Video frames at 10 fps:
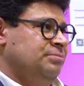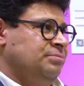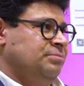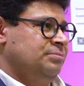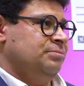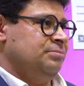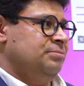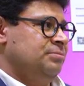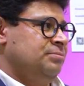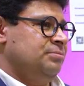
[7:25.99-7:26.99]

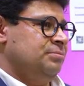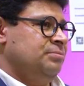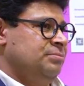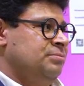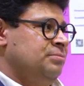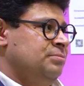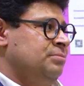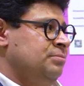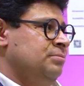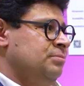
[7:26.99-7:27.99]

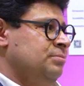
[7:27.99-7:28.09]
(not speaking)